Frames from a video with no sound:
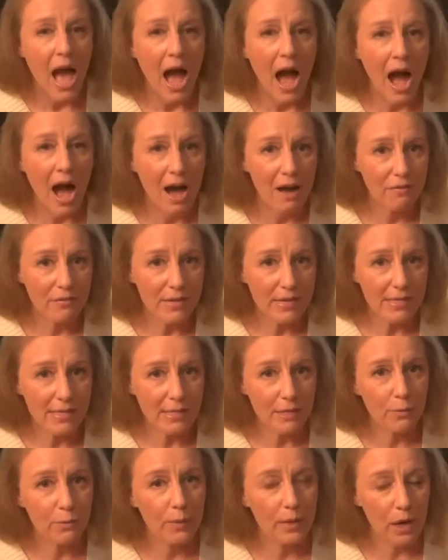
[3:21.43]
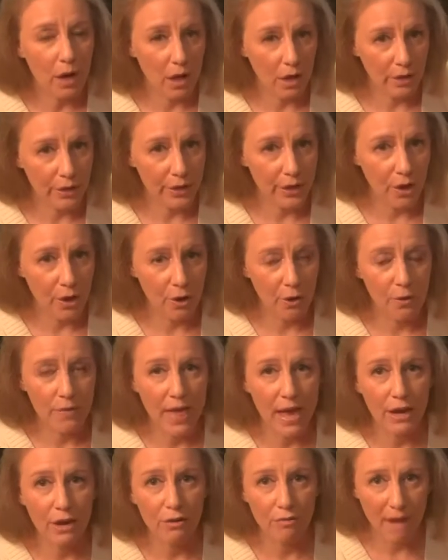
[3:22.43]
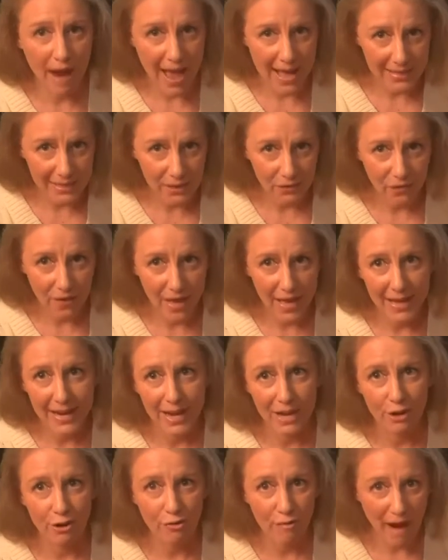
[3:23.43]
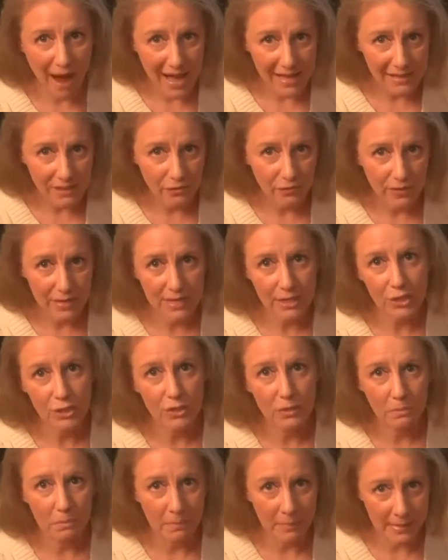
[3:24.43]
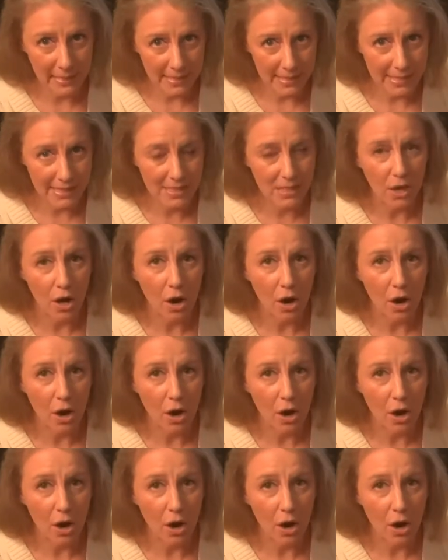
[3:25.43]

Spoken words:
obviously we all know that grass-fed and grass-finished meats